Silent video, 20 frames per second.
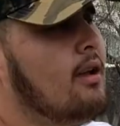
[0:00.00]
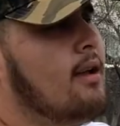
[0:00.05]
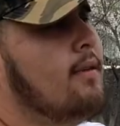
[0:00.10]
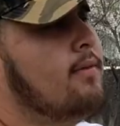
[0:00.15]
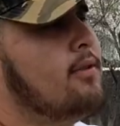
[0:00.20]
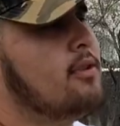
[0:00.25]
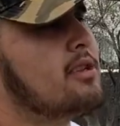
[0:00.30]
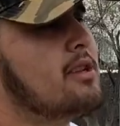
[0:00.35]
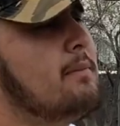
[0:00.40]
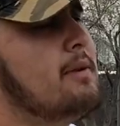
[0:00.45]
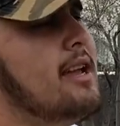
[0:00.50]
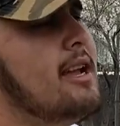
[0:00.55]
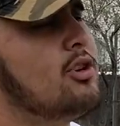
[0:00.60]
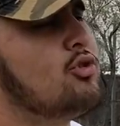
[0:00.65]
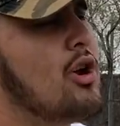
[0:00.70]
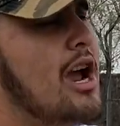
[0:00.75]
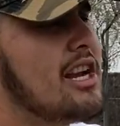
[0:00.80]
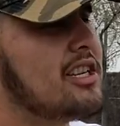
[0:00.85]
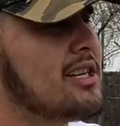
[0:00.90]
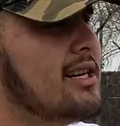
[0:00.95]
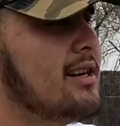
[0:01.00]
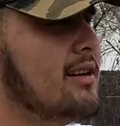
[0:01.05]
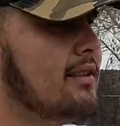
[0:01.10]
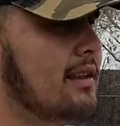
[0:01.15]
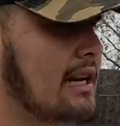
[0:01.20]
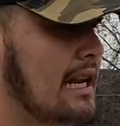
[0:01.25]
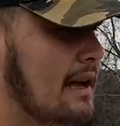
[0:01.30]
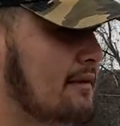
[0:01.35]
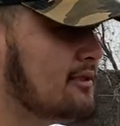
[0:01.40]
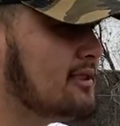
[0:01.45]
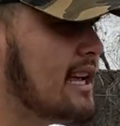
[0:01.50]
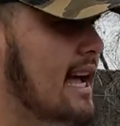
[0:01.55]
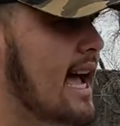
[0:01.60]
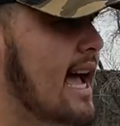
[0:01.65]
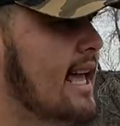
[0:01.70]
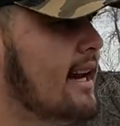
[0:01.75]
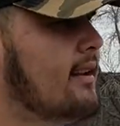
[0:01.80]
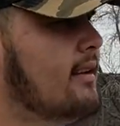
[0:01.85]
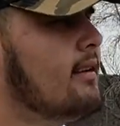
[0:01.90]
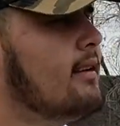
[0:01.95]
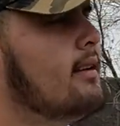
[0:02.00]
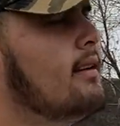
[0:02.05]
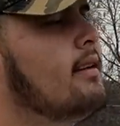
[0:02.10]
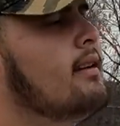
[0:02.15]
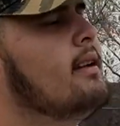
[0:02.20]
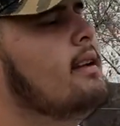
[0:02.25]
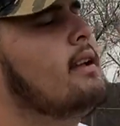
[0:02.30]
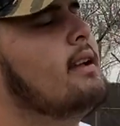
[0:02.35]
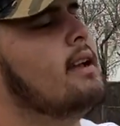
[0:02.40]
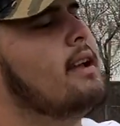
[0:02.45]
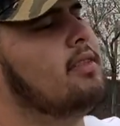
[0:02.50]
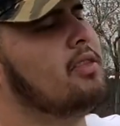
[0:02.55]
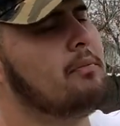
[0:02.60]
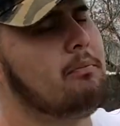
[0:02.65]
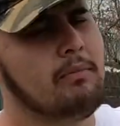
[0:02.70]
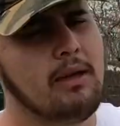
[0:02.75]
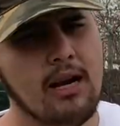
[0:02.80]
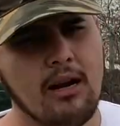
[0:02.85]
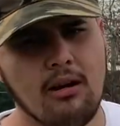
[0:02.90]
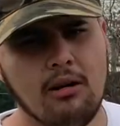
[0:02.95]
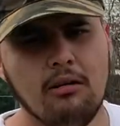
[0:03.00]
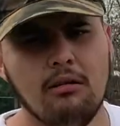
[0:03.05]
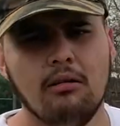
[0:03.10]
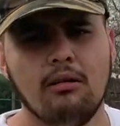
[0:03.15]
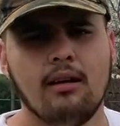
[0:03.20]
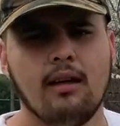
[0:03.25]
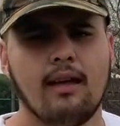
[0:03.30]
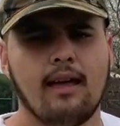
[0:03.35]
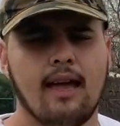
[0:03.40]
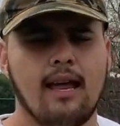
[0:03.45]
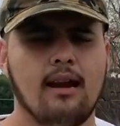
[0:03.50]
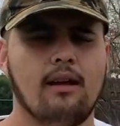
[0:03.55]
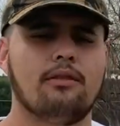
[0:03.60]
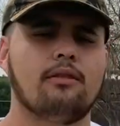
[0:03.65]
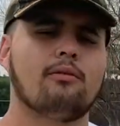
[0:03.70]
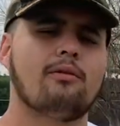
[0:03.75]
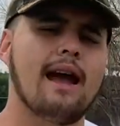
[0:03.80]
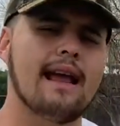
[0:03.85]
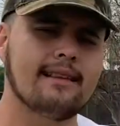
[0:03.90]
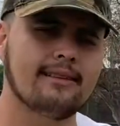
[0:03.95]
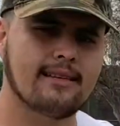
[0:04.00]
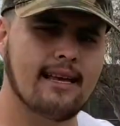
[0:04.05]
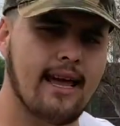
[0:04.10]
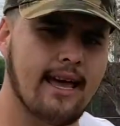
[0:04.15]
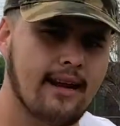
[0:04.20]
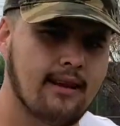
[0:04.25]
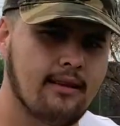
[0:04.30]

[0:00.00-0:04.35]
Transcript: There's gonna be a trash can on the left side, in the middle, and on the right side.